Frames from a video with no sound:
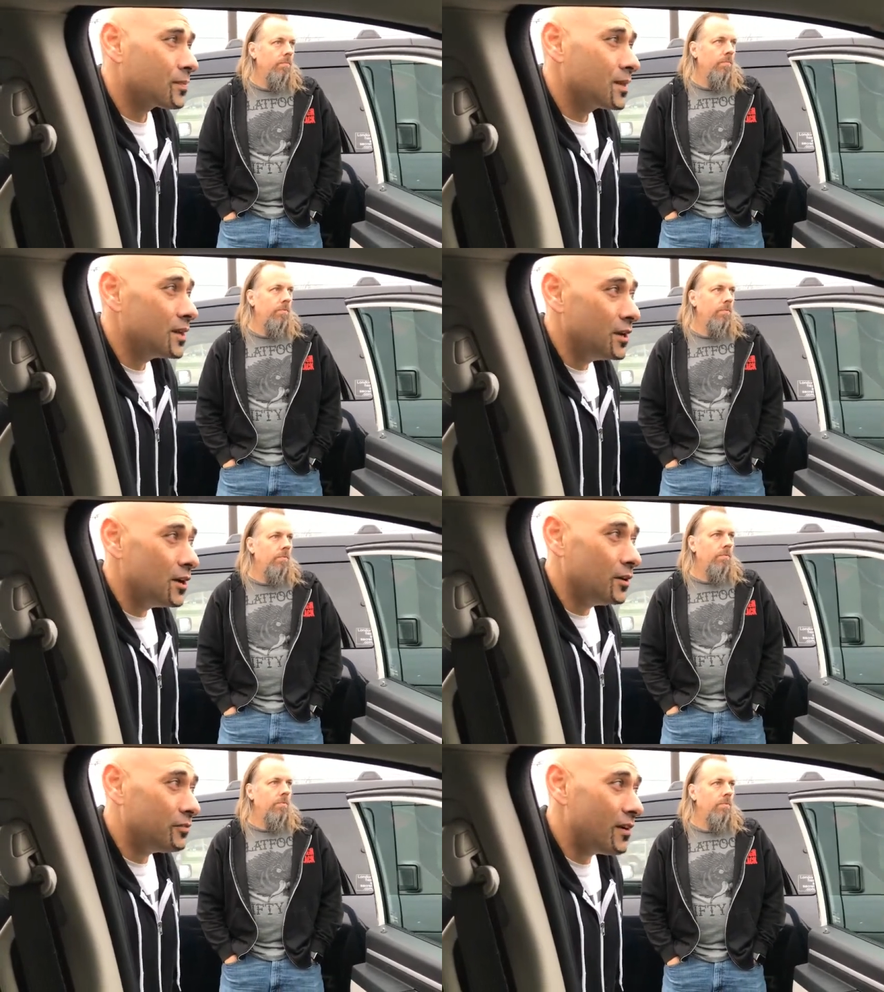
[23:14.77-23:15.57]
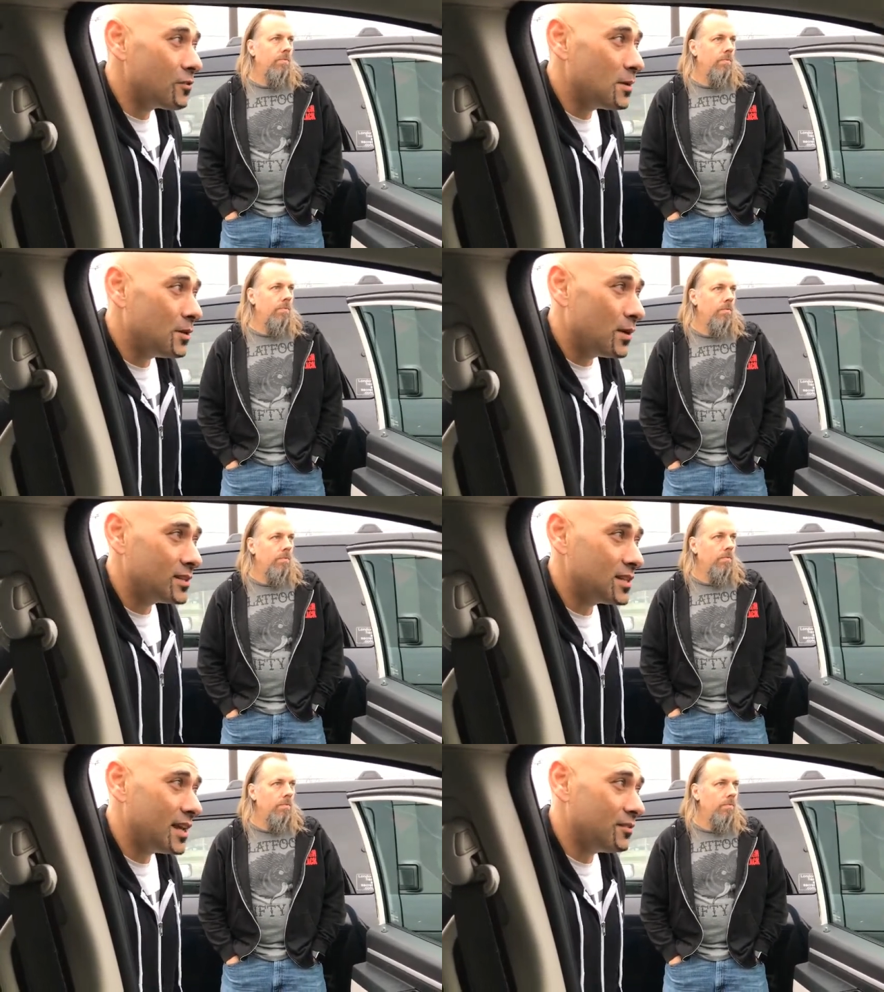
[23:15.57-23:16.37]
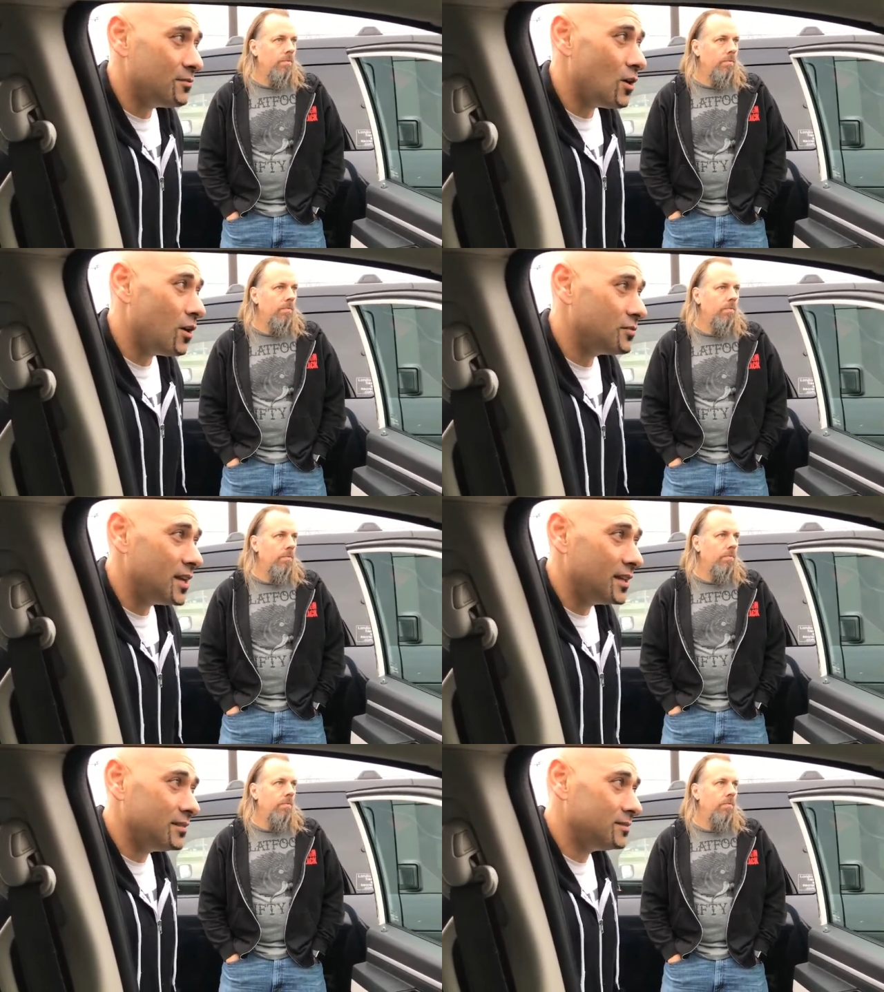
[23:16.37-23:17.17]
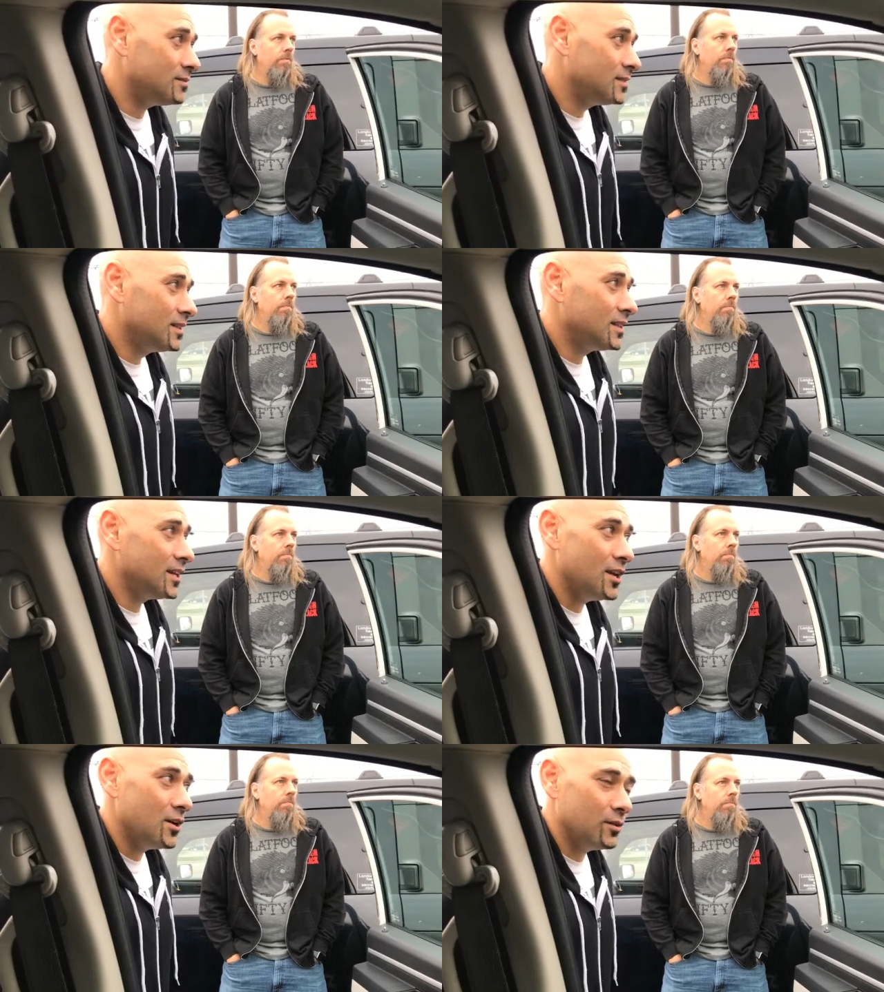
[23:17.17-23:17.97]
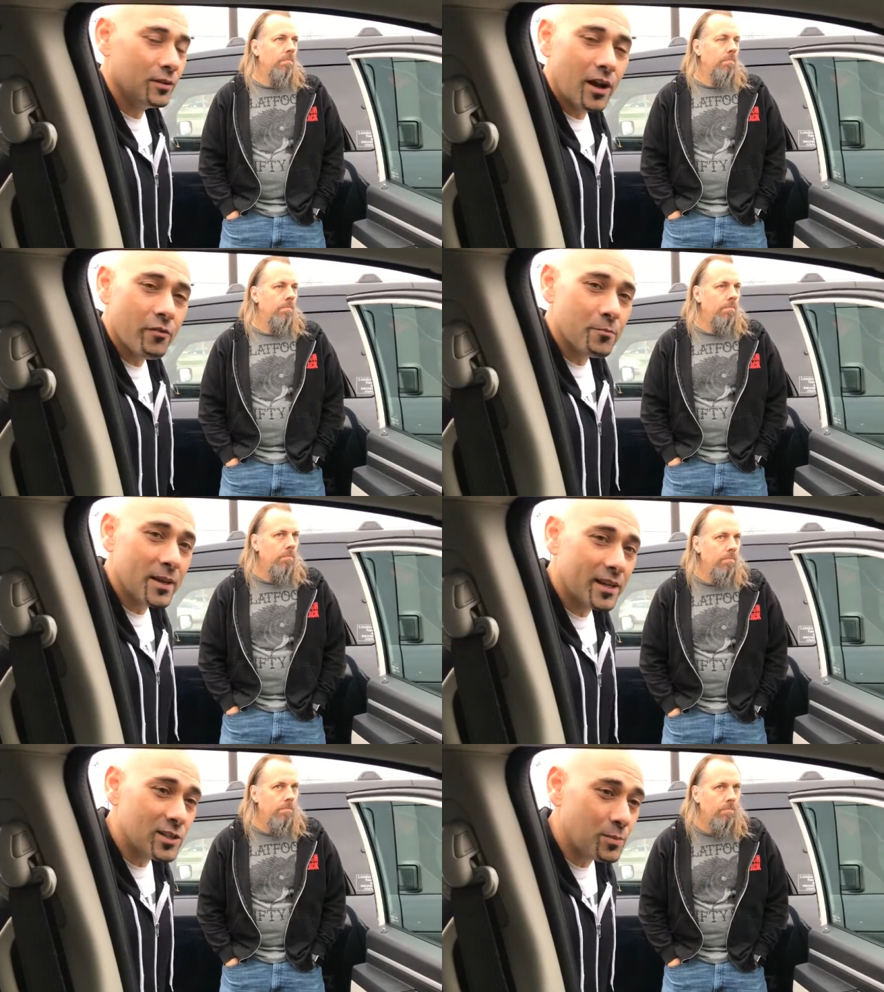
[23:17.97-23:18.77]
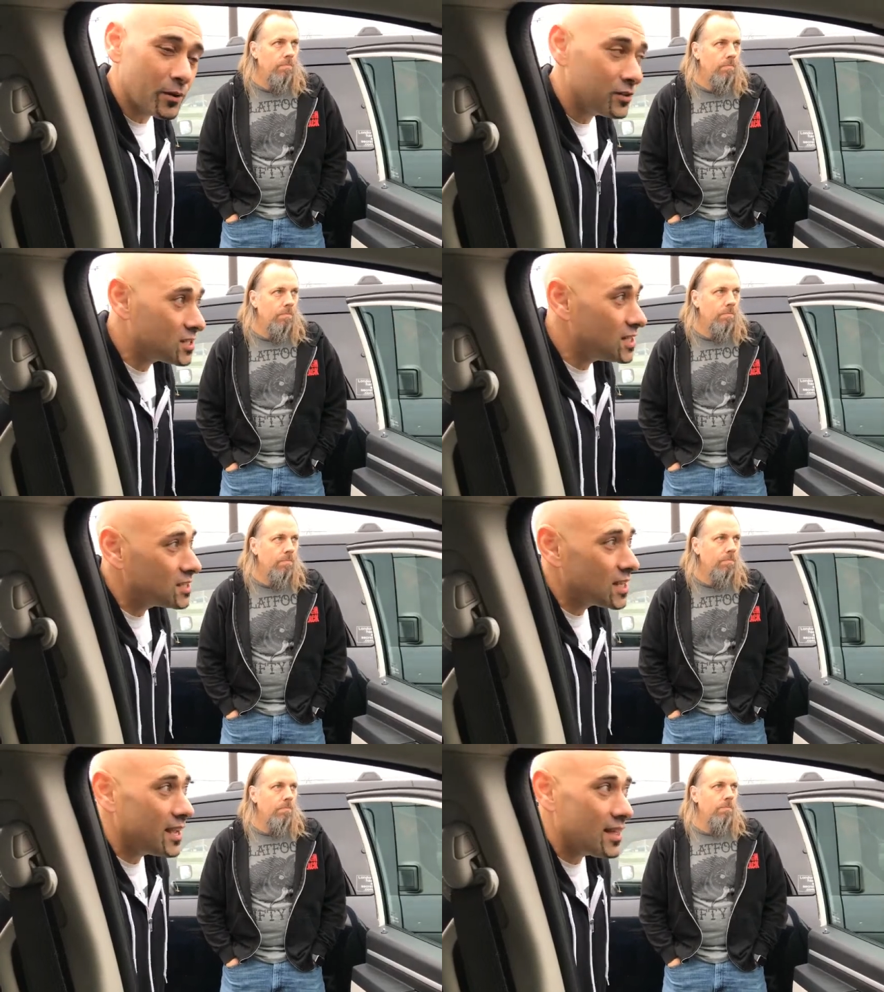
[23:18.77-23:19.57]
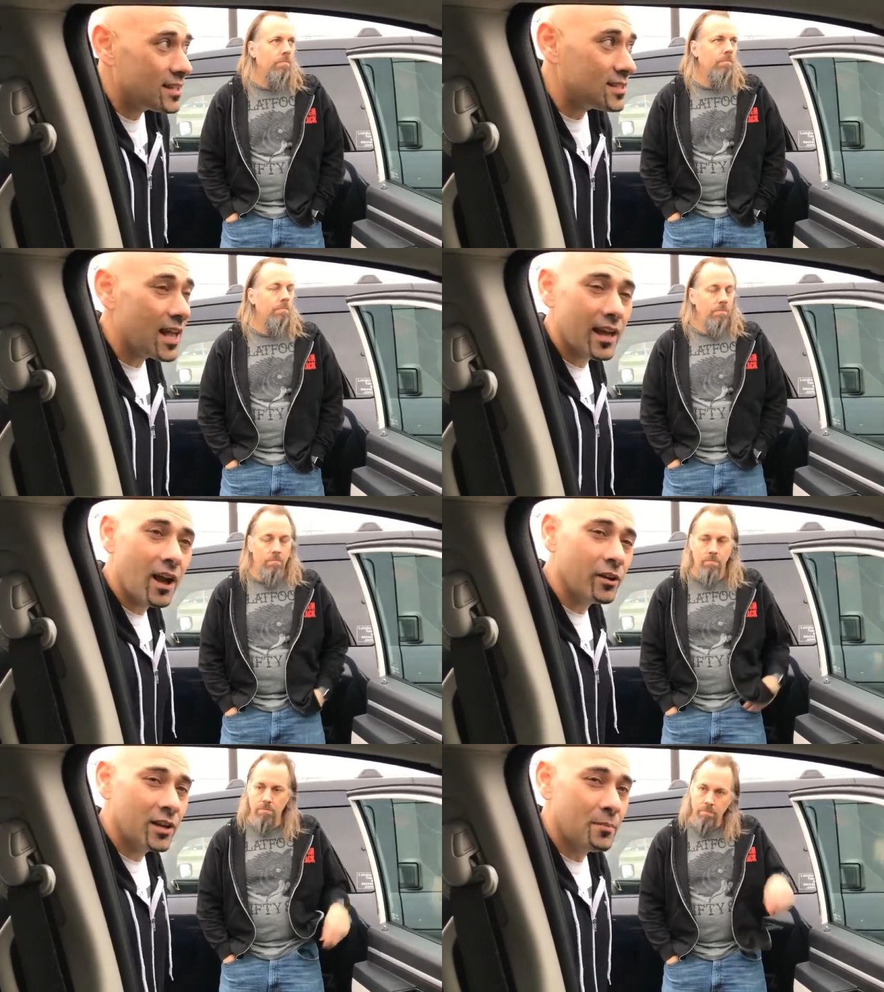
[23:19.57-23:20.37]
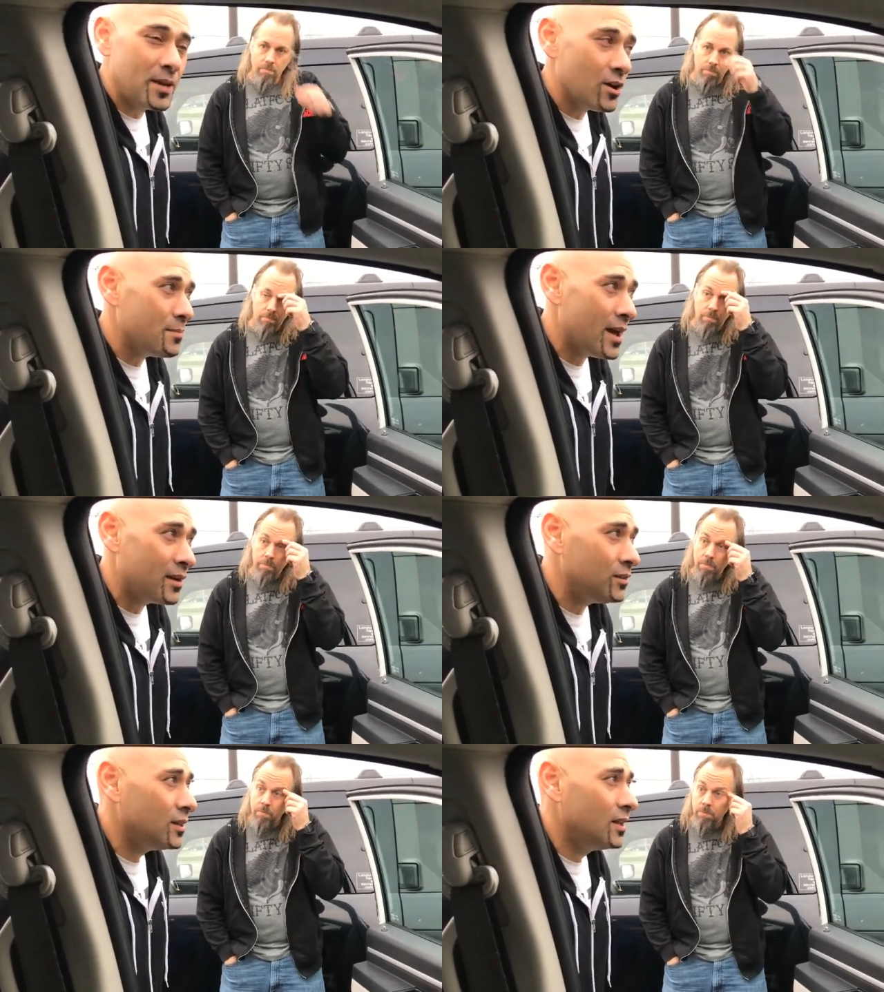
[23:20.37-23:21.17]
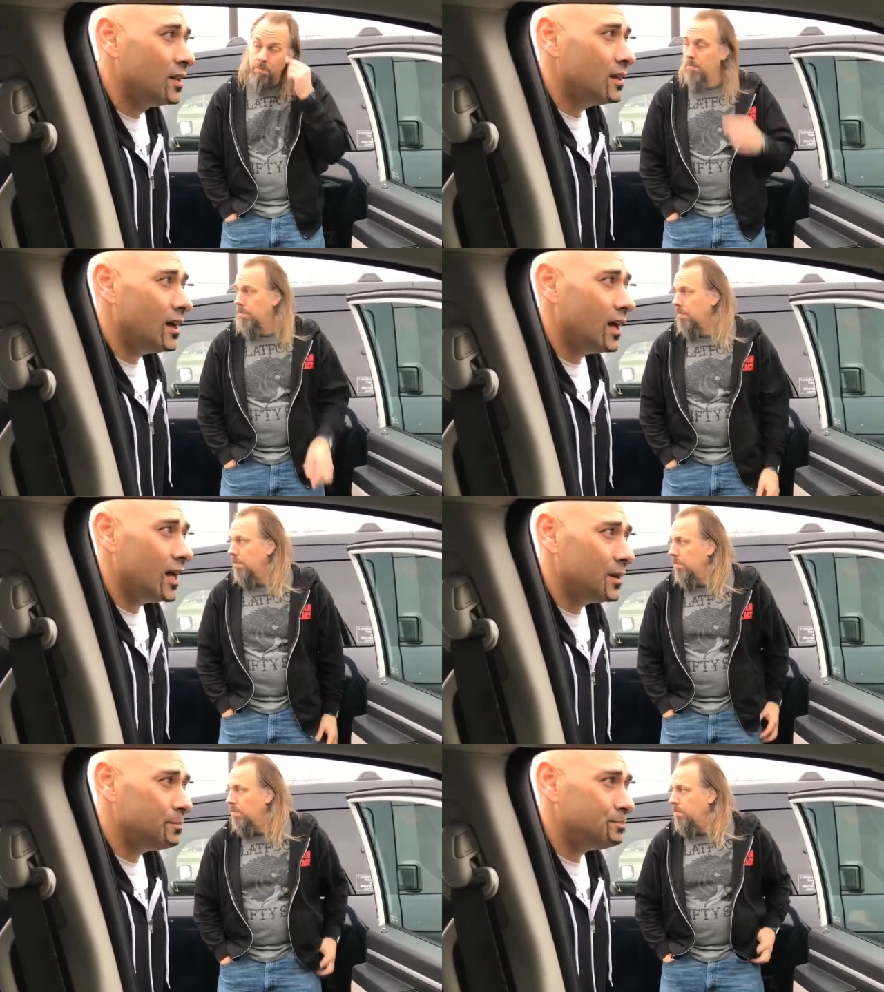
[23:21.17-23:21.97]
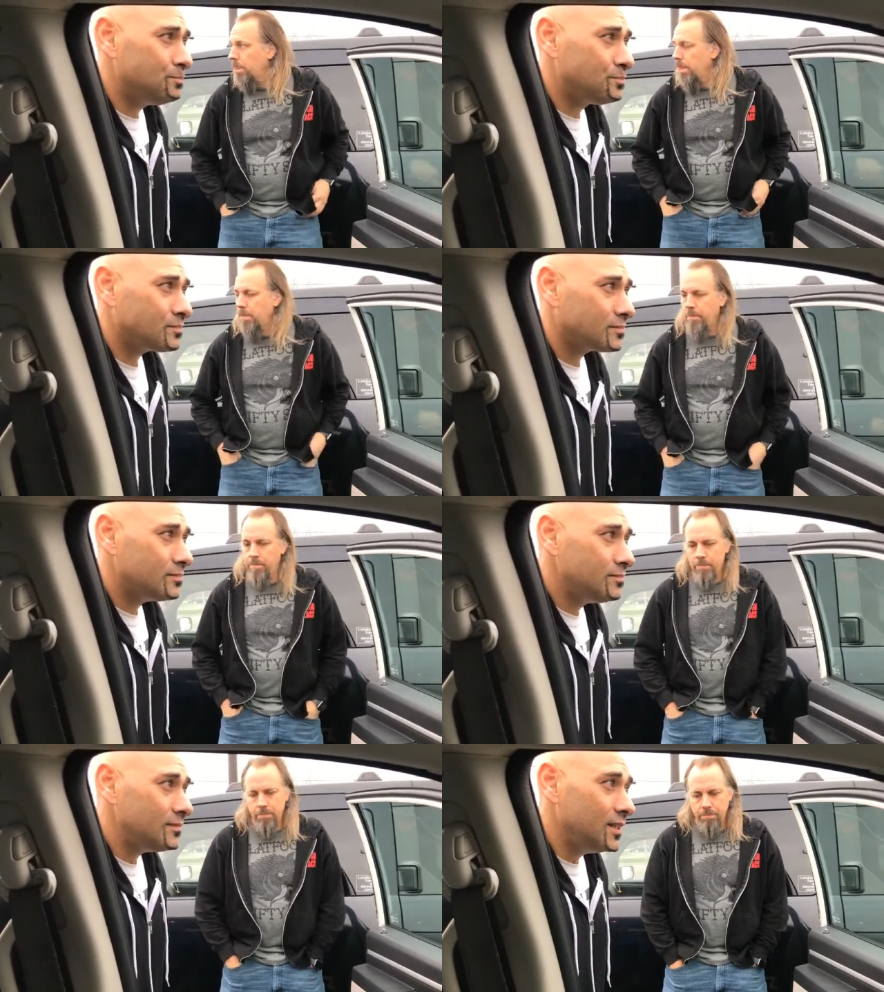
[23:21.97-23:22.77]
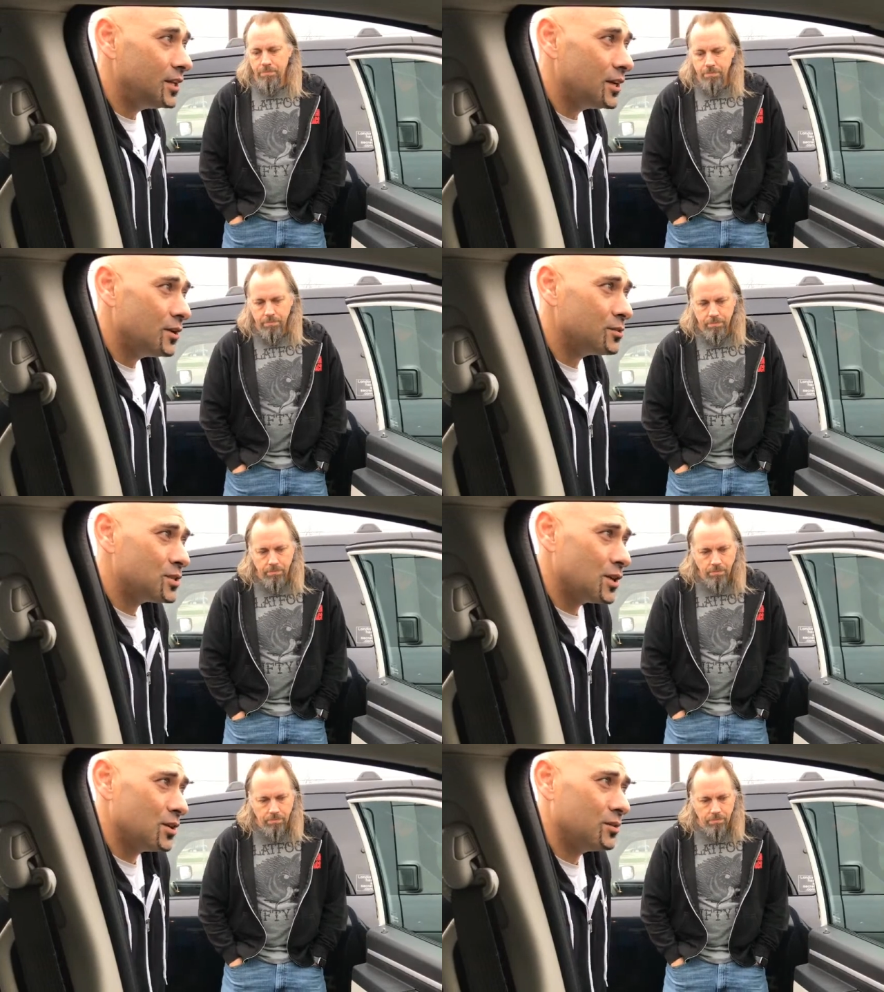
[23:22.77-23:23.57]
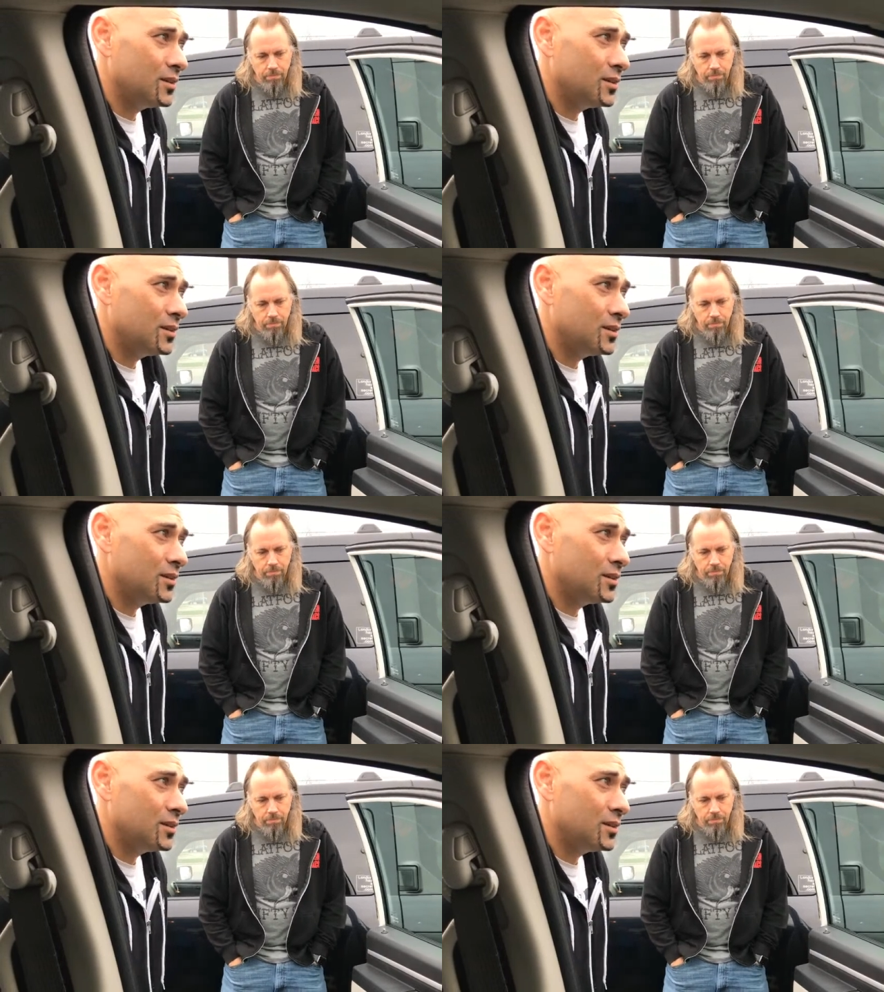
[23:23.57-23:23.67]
Speaker 1: You know, if everybody wants to get involved in, you know, government conspiracies, hey, that's not uh, going to be our battle. Um, you know, so